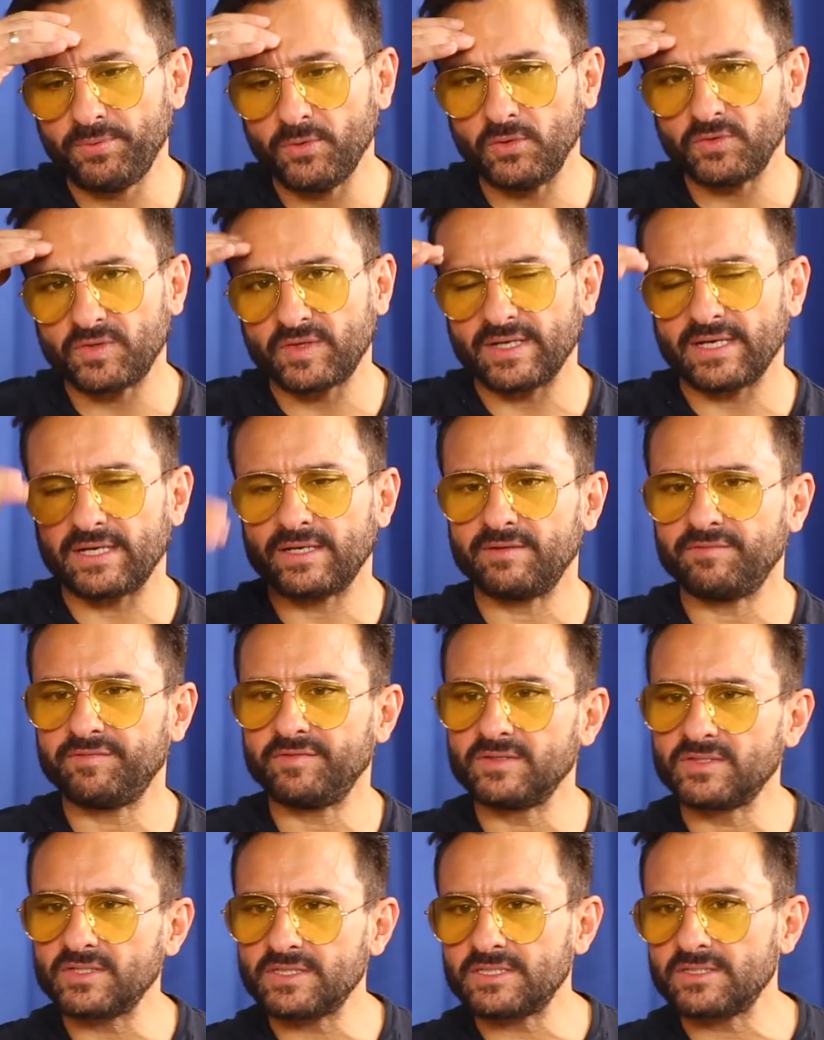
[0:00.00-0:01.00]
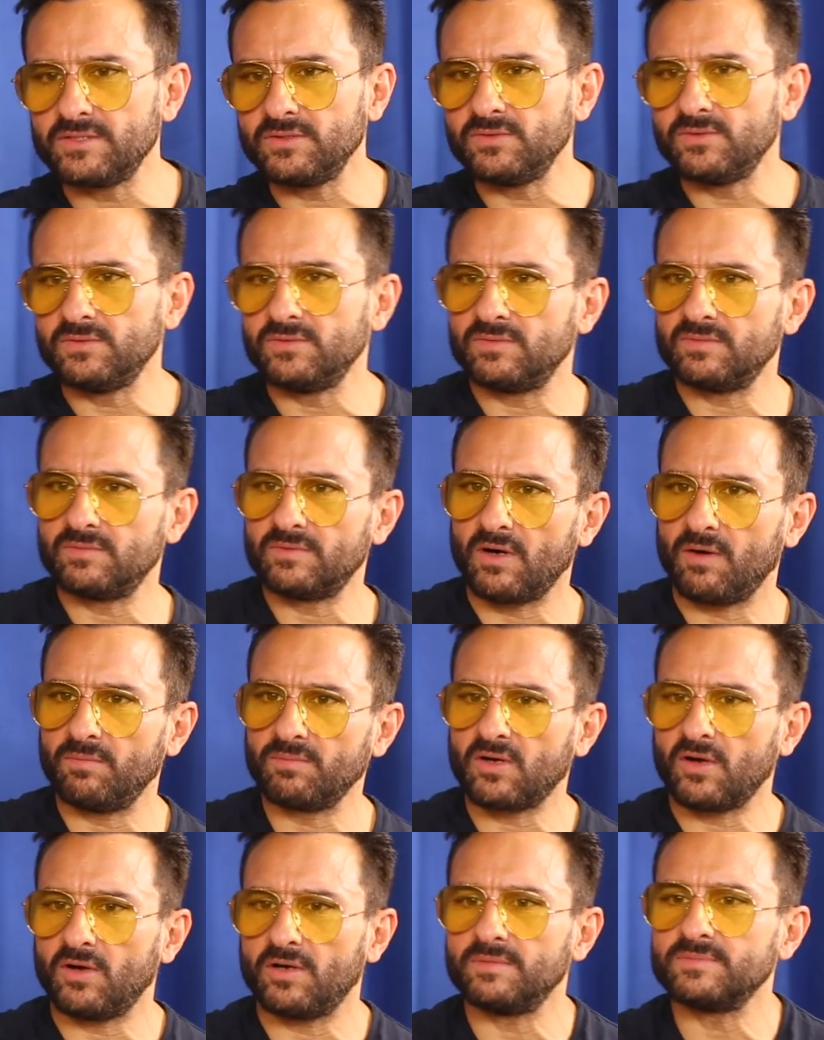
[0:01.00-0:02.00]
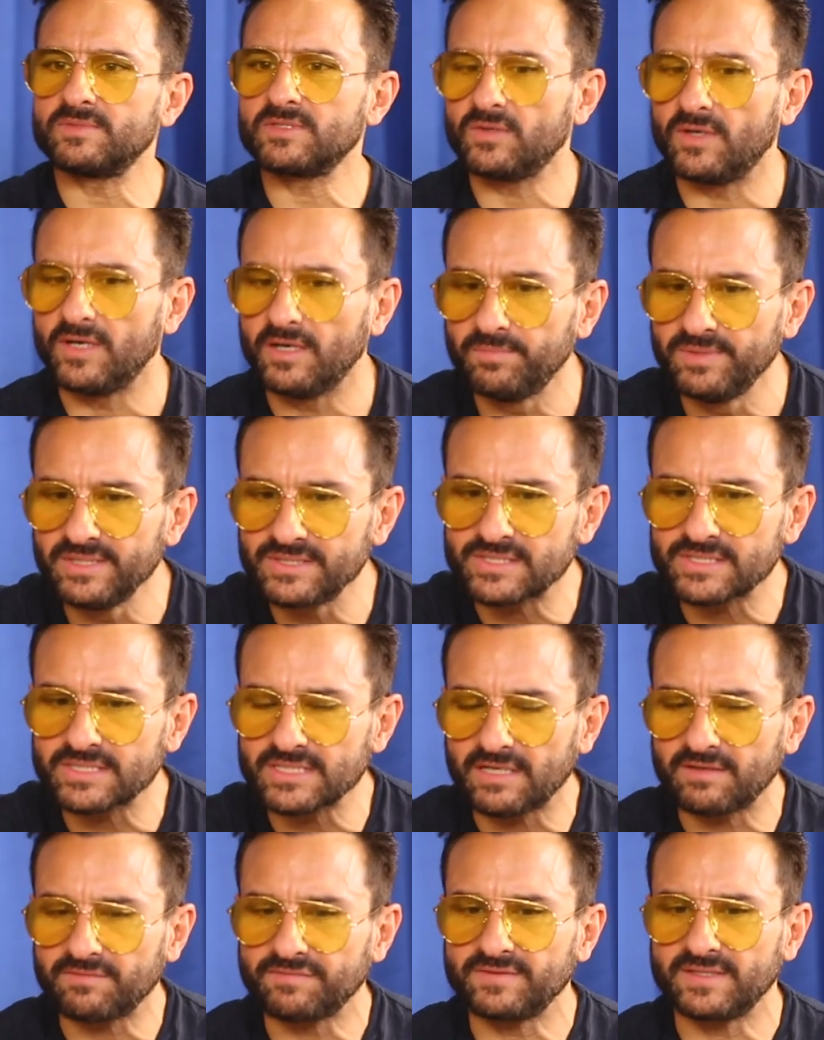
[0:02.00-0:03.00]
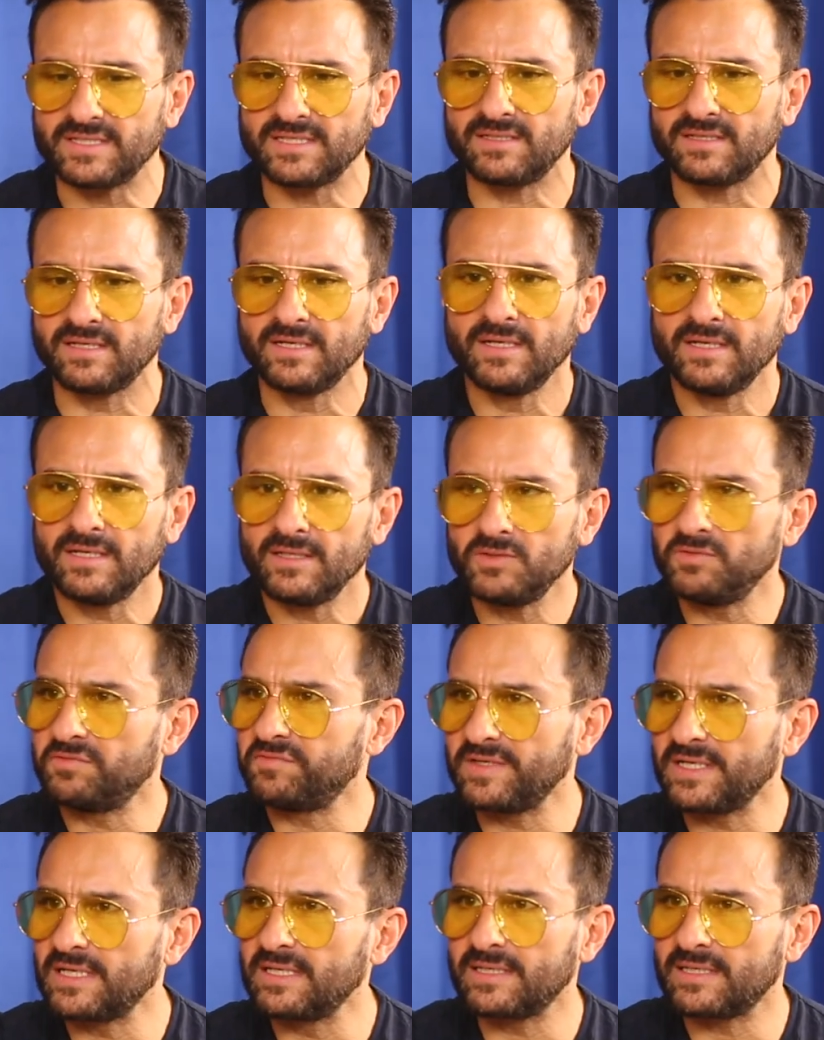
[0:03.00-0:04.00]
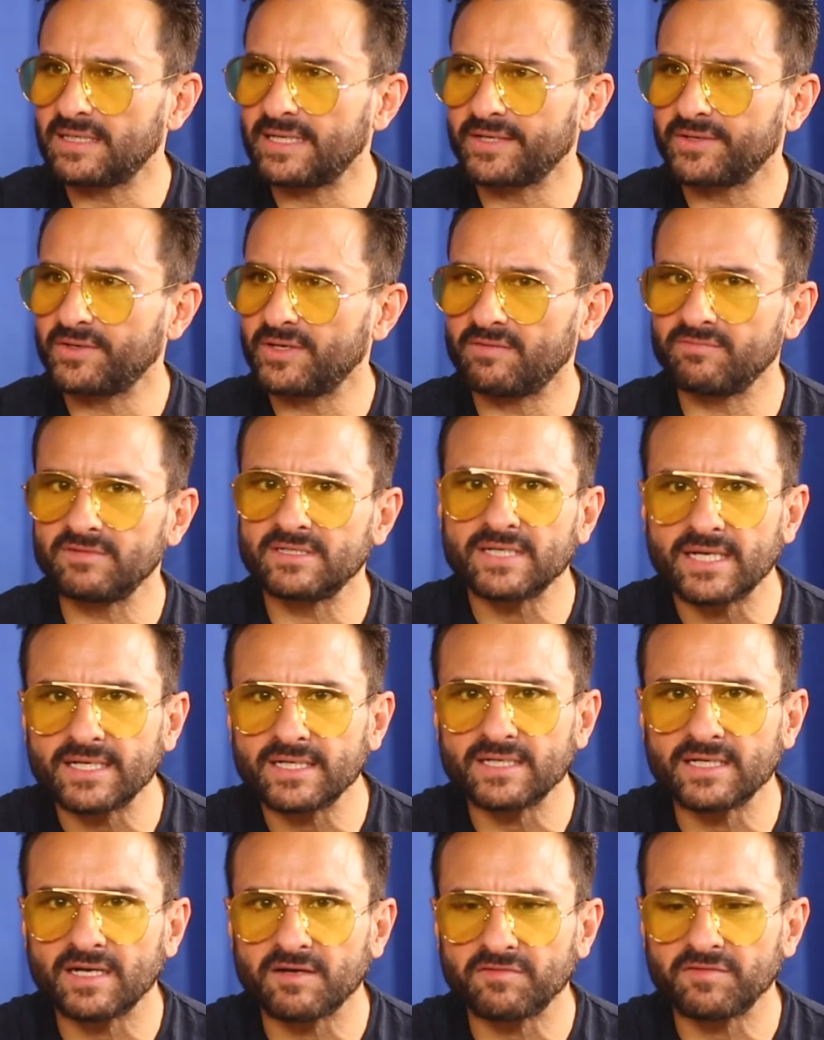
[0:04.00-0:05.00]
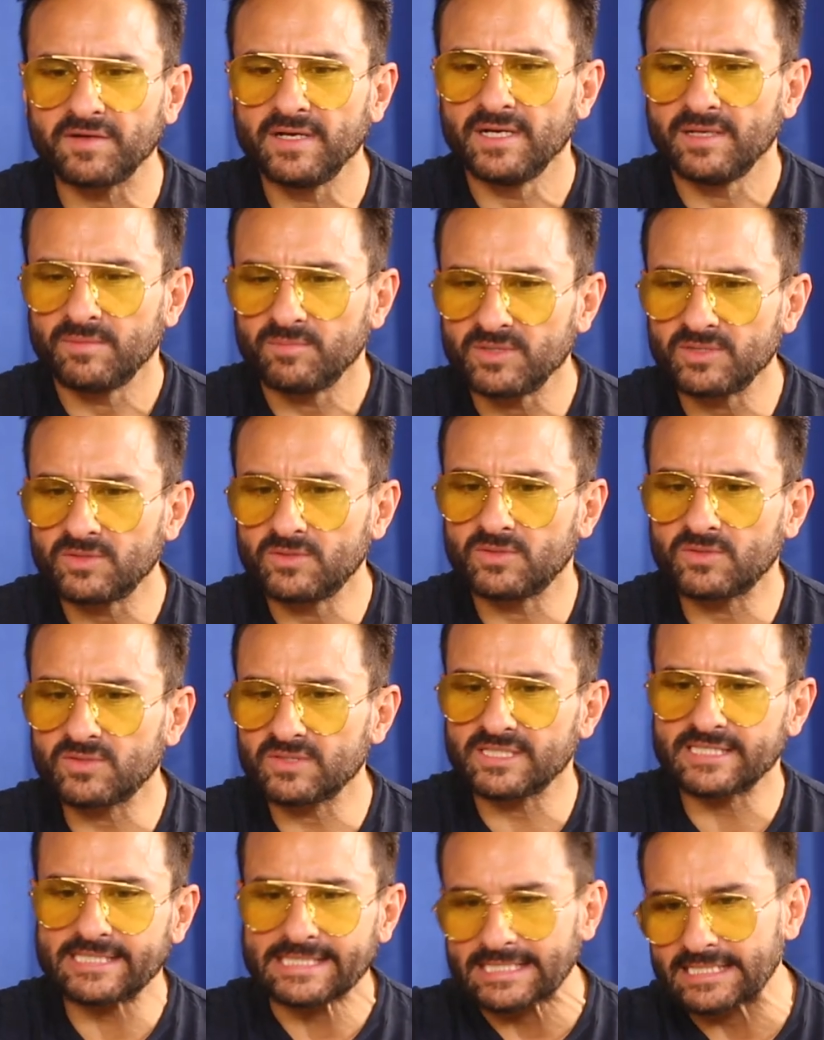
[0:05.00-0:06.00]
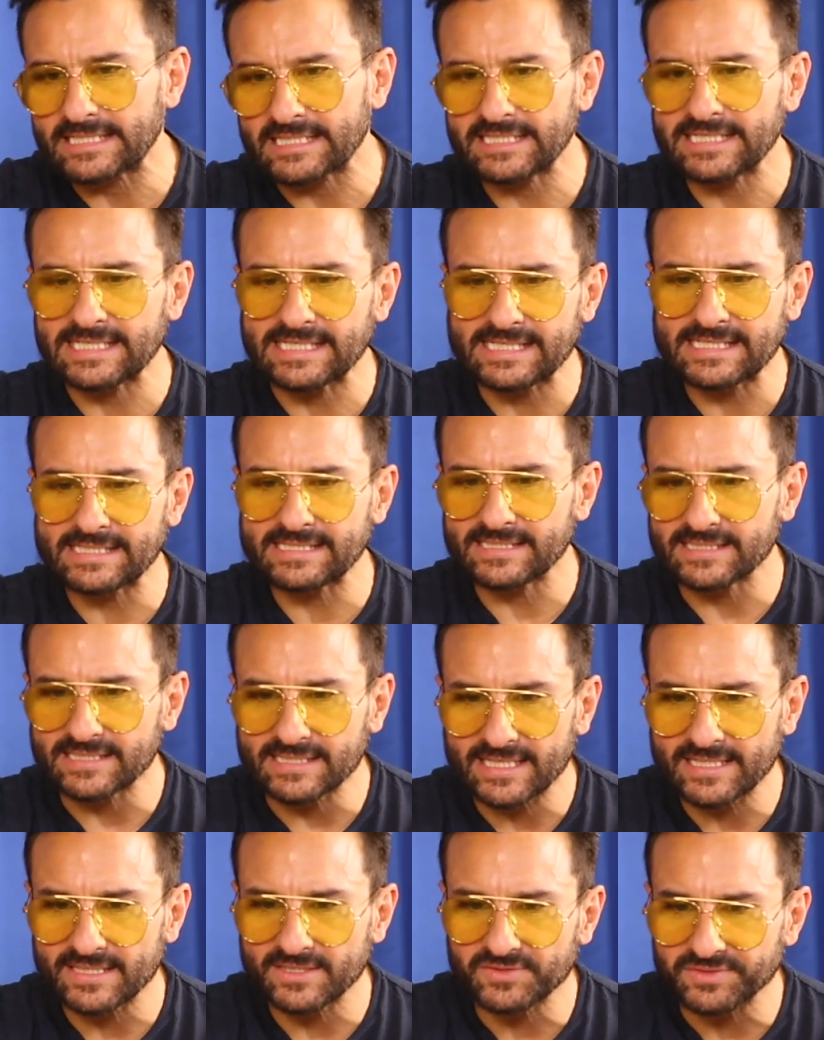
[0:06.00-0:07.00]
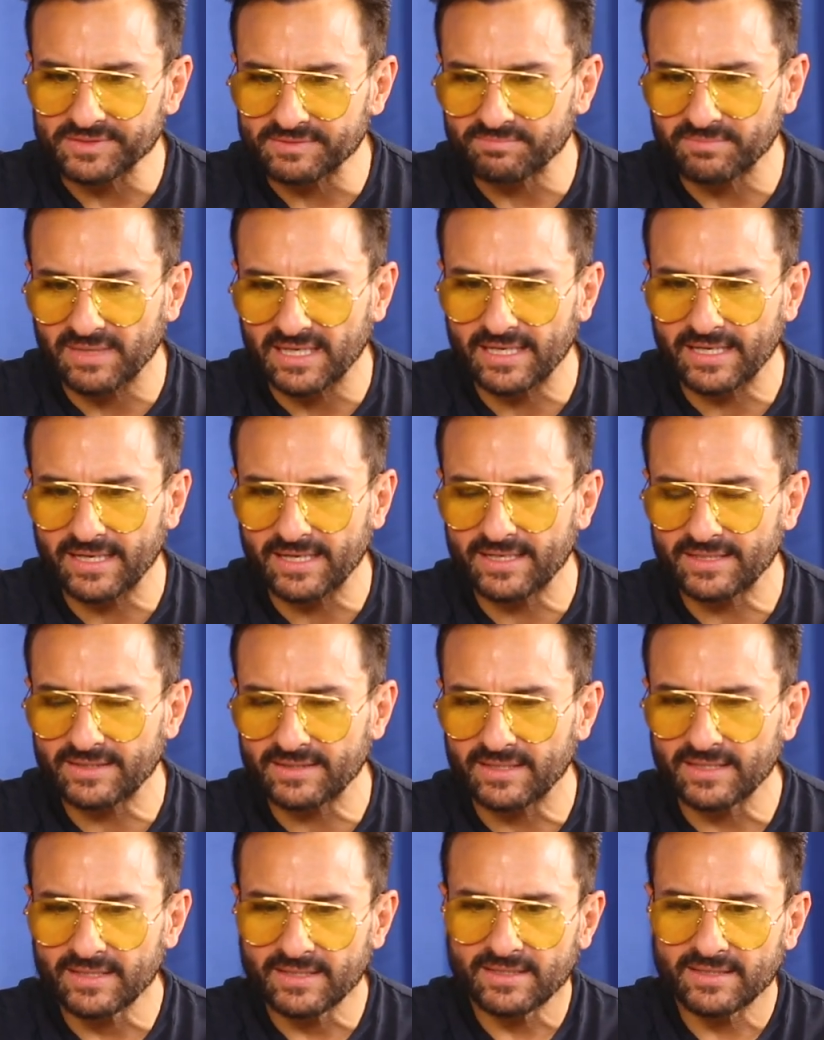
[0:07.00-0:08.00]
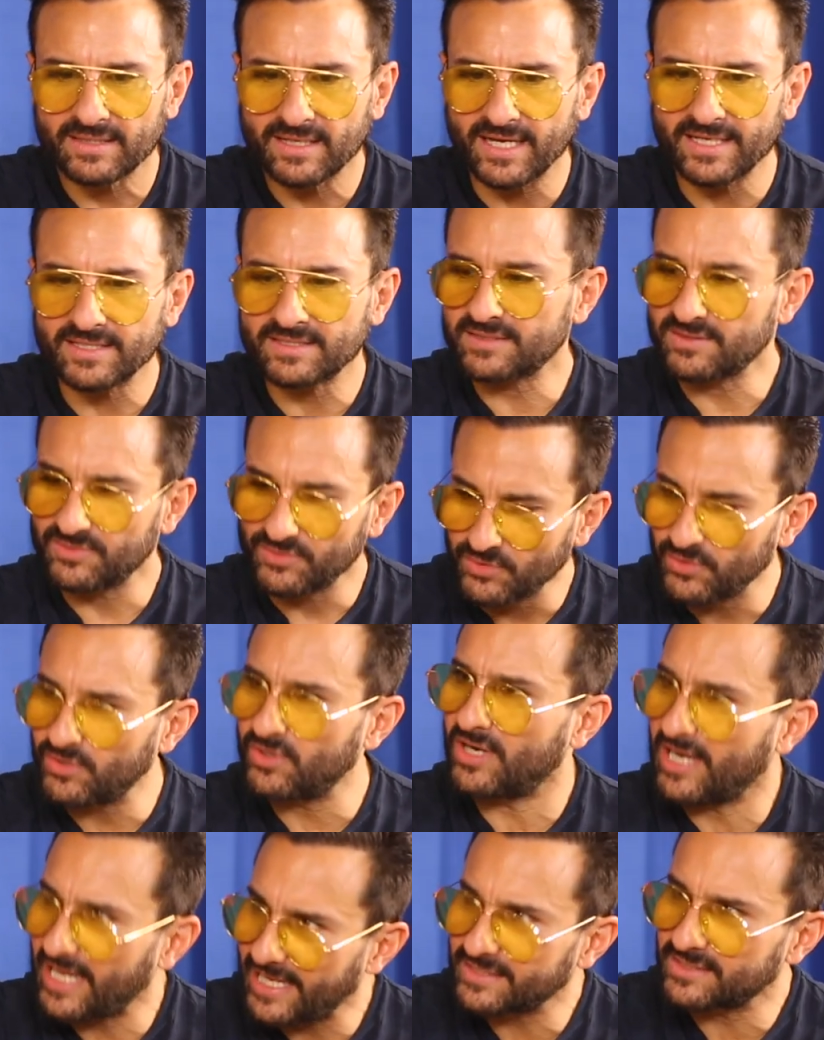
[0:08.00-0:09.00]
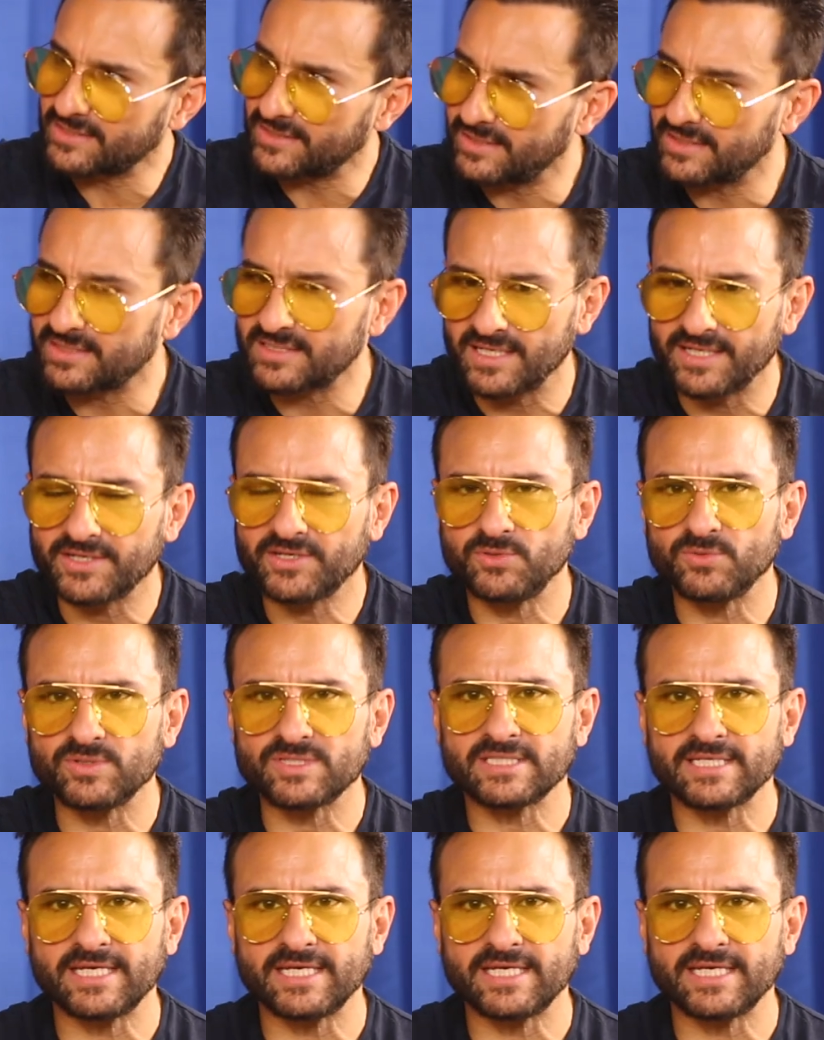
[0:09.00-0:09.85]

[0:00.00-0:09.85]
Both, yeah. If you just do rom-coms or urban stuff, then you feel like you haven't done enough. We go to the heartland and get into the mud and nice rural accents like you were